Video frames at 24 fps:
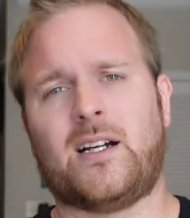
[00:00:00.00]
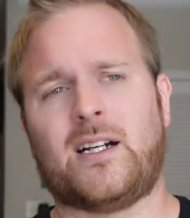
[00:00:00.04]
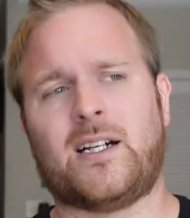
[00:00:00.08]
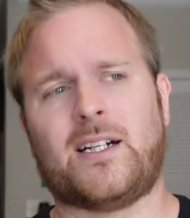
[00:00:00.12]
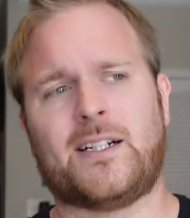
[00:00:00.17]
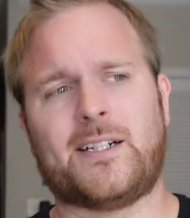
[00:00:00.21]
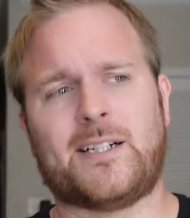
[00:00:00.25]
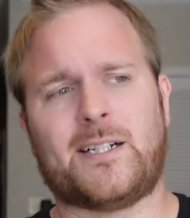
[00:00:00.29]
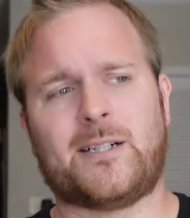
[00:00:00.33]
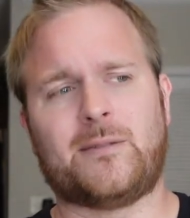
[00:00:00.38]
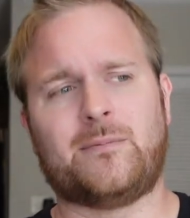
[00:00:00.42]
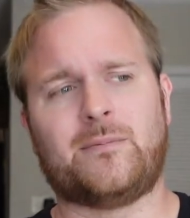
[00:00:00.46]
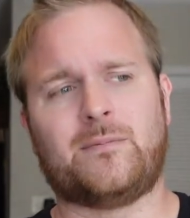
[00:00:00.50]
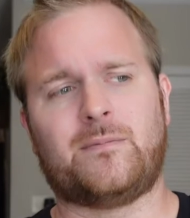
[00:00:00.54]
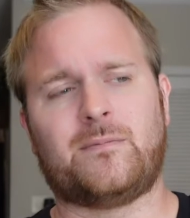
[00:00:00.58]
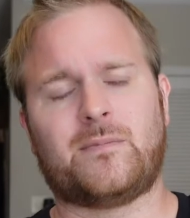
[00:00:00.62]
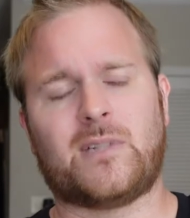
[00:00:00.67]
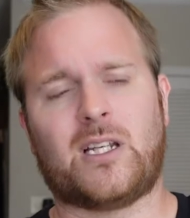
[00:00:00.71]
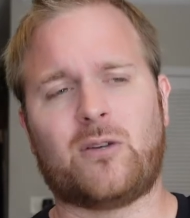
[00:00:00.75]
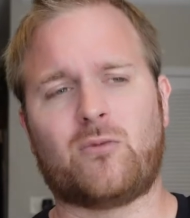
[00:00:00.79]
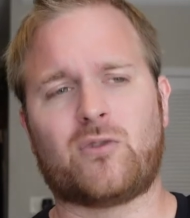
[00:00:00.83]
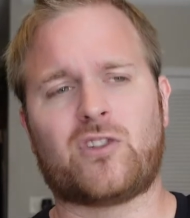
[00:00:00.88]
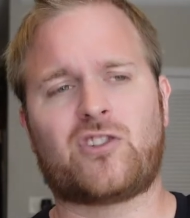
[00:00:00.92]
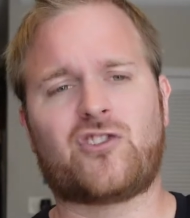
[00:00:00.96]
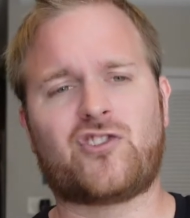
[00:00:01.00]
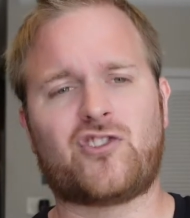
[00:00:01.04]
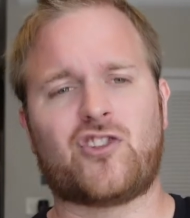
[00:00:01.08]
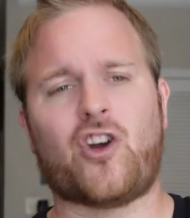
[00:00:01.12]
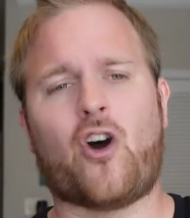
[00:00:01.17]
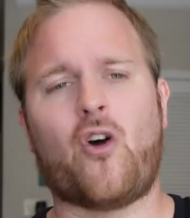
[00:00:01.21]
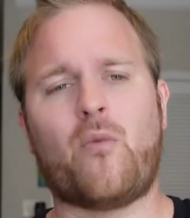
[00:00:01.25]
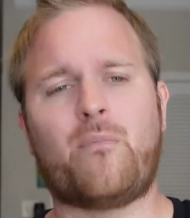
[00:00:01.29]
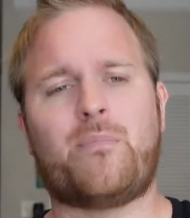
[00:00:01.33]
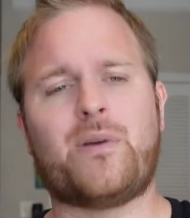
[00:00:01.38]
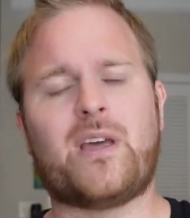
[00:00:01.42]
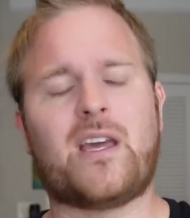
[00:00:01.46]
It was
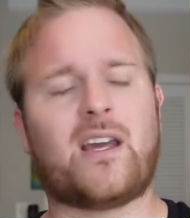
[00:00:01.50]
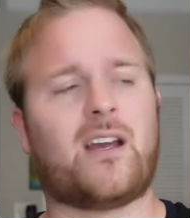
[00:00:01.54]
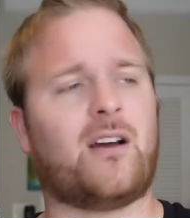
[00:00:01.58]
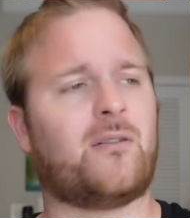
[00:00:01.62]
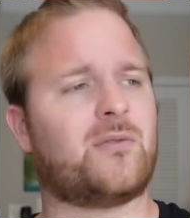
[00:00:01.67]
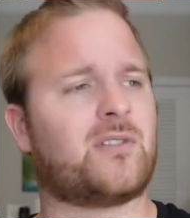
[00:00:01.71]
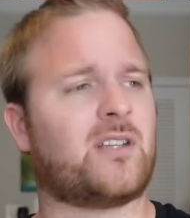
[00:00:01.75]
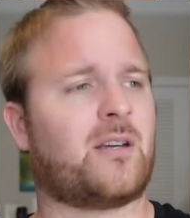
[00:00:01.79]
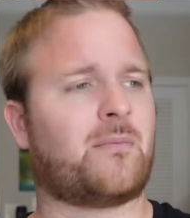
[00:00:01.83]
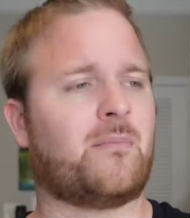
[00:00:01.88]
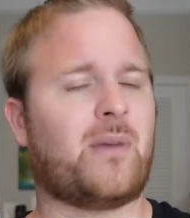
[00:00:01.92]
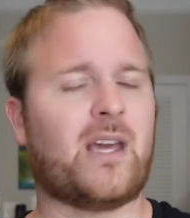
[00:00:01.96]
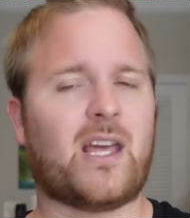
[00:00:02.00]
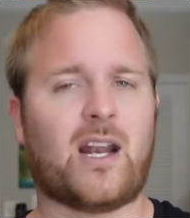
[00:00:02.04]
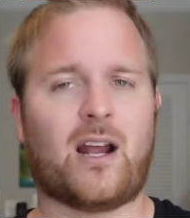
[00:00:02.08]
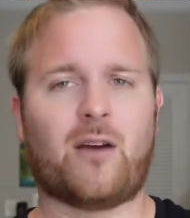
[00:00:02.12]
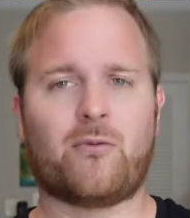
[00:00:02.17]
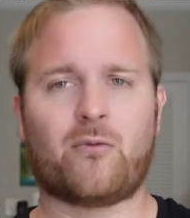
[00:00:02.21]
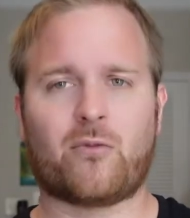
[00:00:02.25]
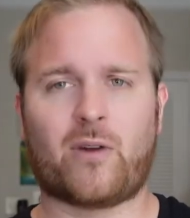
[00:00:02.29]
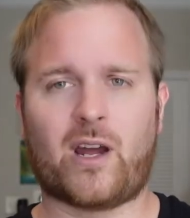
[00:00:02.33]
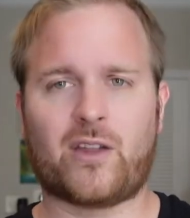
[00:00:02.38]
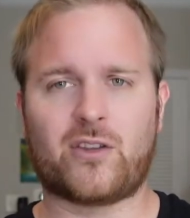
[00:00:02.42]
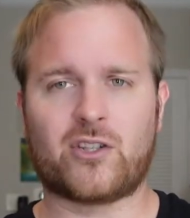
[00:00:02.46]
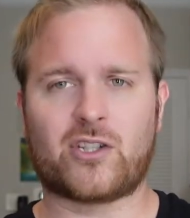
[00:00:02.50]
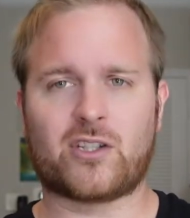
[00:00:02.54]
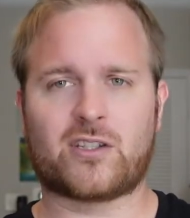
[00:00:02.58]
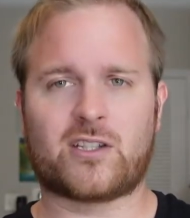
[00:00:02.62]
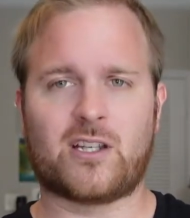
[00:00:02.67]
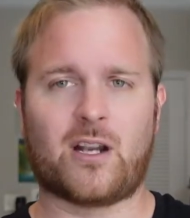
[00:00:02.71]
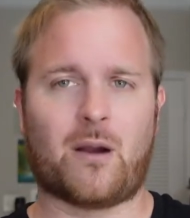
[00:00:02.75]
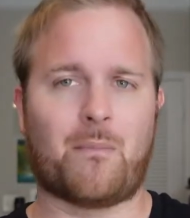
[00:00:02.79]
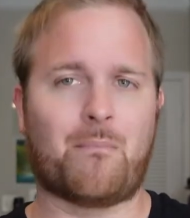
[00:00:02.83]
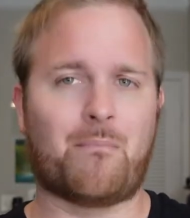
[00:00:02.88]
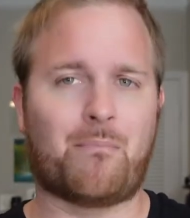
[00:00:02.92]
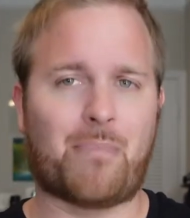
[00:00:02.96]
so big, I was like, man, I would rather
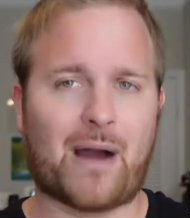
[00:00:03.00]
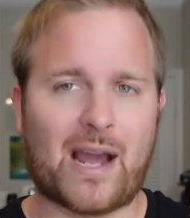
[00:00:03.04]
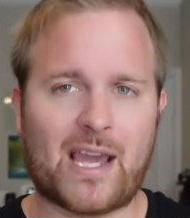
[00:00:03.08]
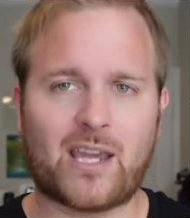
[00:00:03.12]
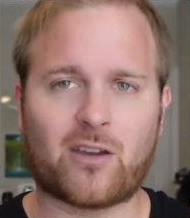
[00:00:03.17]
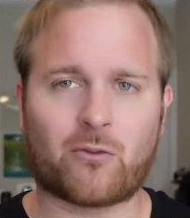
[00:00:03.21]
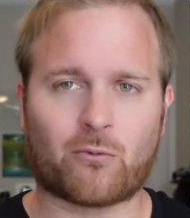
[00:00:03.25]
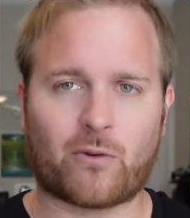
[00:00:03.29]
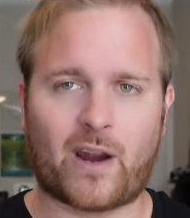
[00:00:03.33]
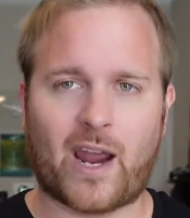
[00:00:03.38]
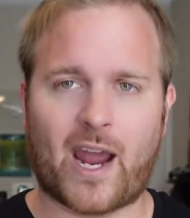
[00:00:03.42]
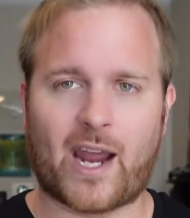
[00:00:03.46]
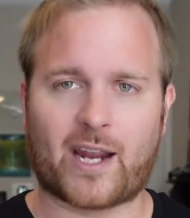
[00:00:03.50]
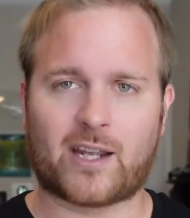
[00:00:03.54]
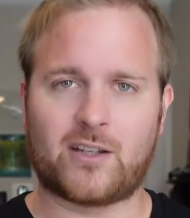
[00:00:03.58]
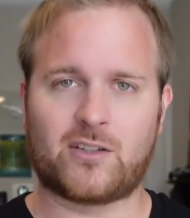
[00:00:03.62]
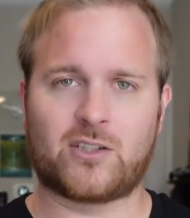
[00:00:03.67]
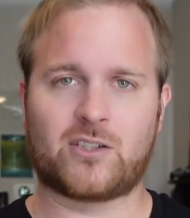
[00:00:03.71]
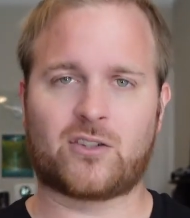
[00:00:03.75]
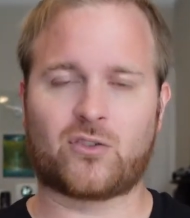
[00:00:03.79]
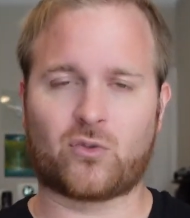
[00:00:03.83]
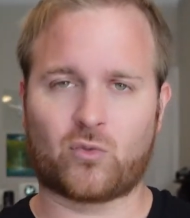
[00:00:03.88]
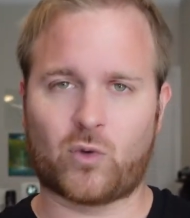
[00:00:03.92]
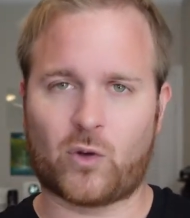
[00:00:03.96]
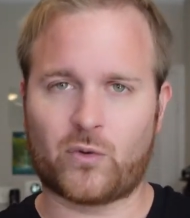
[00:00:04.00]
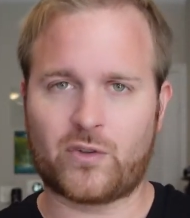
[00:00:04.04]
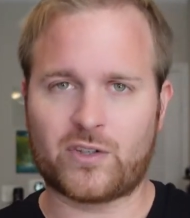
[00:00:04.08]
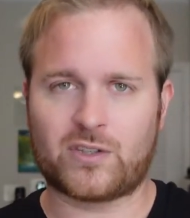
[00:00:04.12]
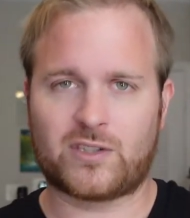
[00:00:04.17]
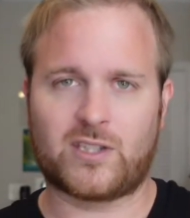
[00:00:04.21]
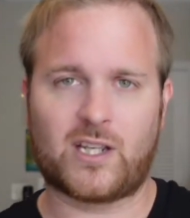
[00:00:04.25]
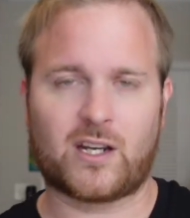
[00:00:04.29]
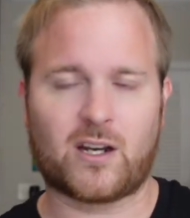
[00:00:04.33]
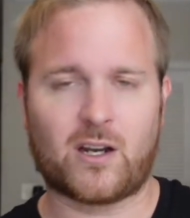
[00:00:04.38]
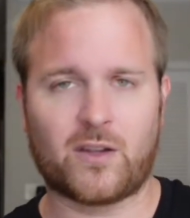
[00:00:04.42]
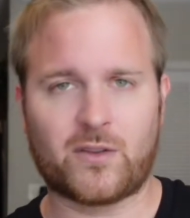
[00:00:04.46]
just get a bike rack and just throw
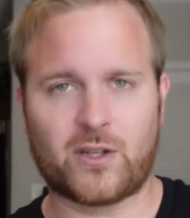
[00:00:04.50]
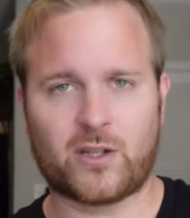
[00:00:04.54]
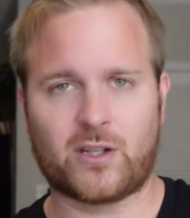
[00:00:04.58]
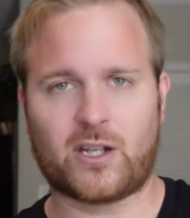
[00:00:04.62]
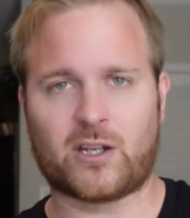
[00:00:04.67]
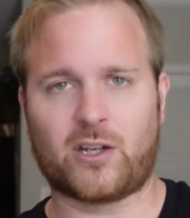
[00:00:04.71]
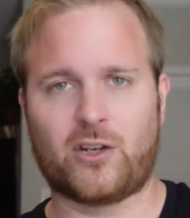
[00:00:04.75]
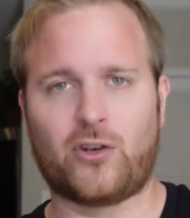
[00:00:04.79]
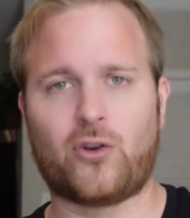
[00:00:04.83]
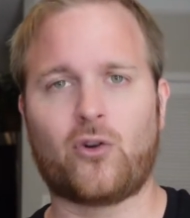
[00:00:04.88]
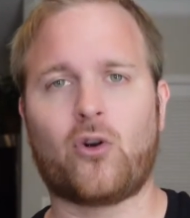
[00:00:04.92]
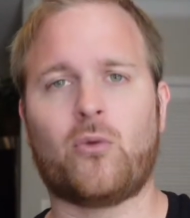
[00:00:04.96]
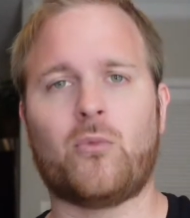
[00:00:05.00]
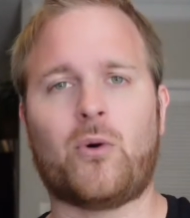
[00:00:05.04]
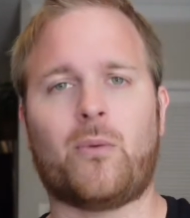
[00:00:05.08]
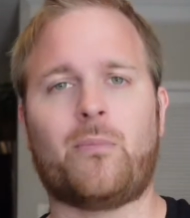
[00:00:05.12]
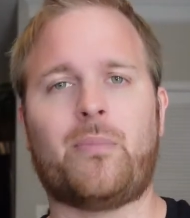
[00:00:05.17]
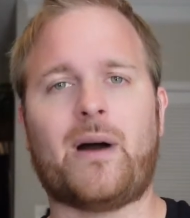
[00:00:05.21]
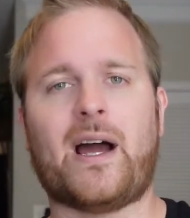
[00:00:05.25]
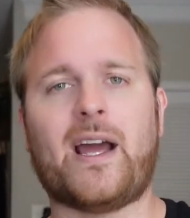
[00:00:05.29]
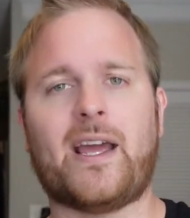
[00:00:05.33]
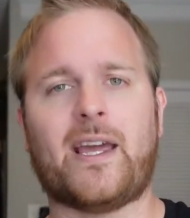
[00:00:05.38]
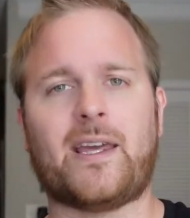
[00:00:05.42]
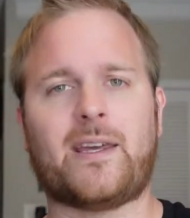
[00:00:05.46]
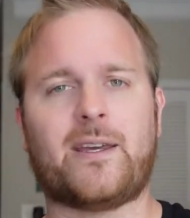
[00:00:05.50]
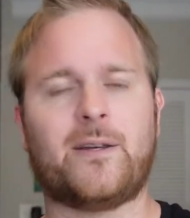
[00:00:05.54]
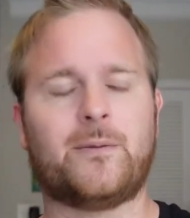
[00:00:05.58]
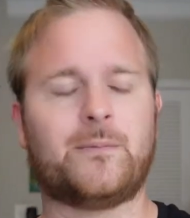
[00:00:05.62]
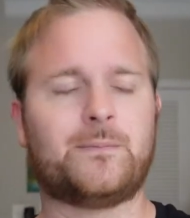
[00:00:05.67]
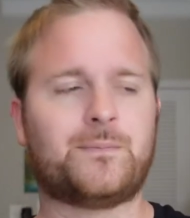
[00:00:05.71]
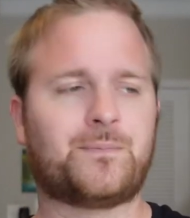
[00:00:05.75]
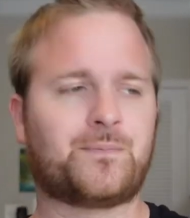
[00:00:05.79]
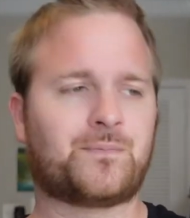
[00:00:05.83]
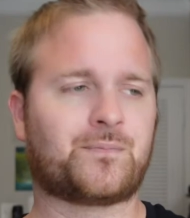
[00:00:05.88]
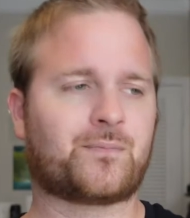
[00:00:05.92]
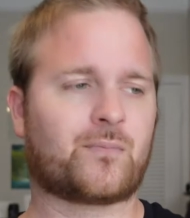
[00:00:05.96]
this thing on there like a normal bike.
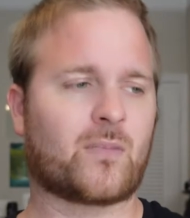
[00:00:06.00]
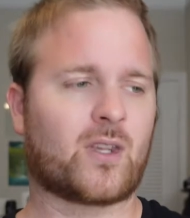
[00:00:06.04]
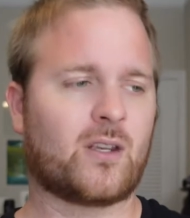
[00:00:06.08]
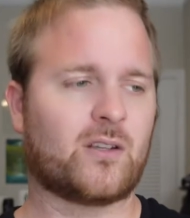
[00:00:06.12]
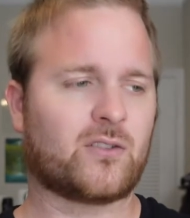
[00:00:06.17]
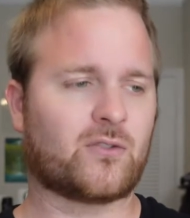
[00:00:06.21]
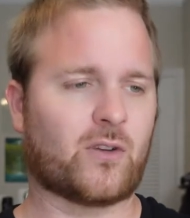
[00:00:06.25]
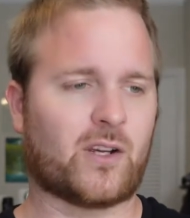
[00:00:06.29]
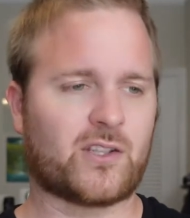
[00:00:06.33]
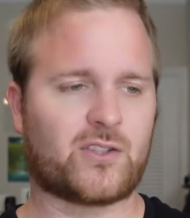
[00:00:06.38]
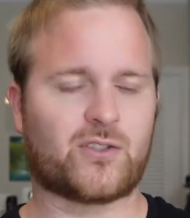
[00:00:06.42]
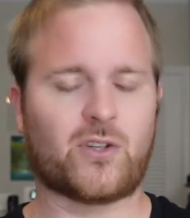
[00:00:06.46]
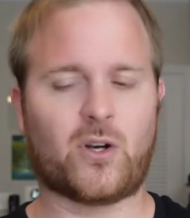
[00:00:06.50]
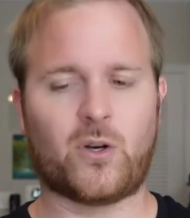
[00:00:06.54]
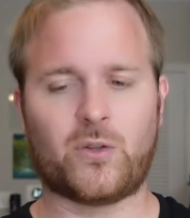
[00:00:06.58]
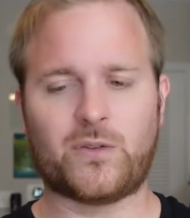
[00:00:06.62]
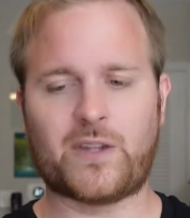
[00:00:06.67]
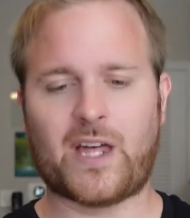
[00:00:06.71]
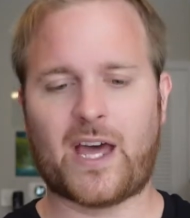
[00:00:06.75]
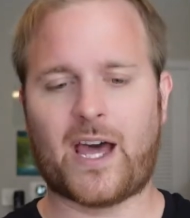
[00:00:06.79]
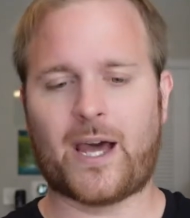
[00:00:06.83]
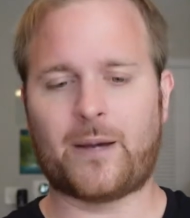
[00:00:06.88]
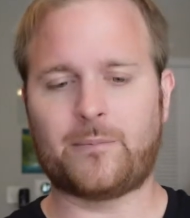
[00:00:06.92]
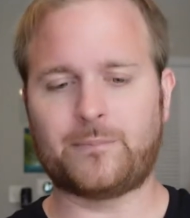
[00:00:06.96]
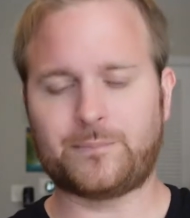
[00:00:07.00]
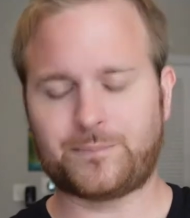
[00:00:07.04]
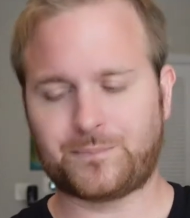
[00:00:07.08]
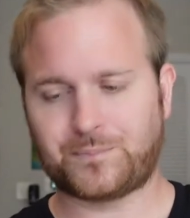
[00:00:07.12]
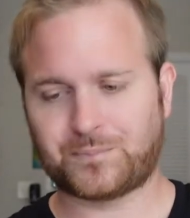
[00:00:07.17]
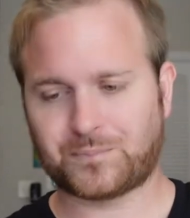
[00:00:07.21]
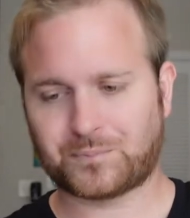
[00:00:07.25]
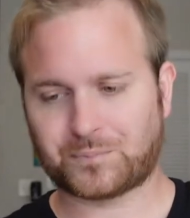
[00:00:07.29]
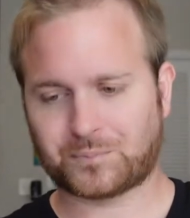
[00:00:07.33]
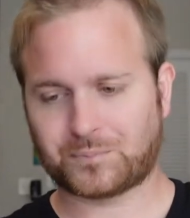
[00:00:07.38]
So I sold that.